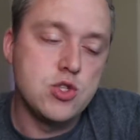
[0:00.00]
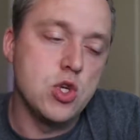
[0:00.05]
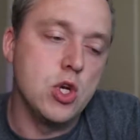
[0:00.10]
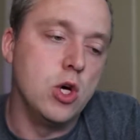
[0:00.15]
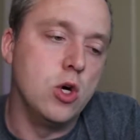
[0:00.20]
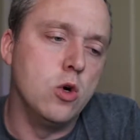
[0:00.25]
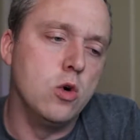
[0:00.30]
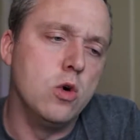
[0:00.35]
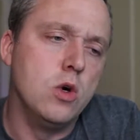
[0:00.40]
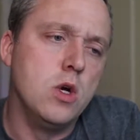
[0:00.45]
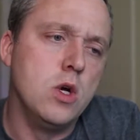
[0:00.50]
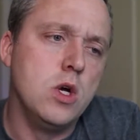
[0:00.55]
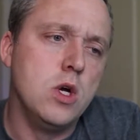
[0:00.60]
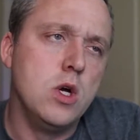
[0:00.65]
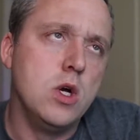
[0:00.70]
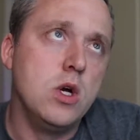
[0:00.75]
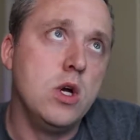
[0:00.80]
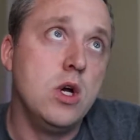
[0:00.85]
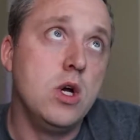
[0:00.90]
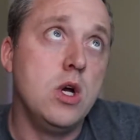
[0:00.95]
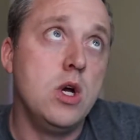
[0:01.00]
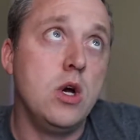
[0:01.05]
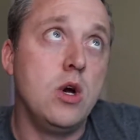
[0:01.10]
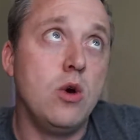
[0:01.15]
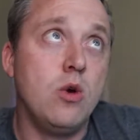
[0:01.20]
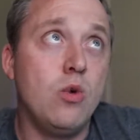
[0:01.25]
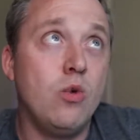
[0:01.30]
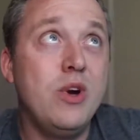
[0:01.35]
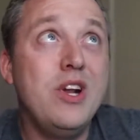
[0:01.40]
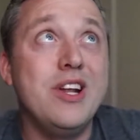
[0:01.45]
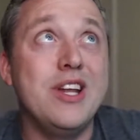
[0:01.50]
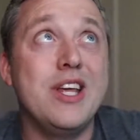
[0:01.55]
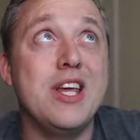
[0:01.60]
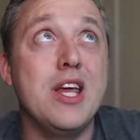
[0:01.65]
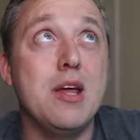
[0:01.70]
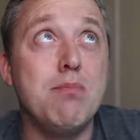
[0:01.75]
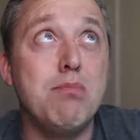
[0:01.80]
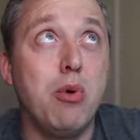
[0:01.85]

So really,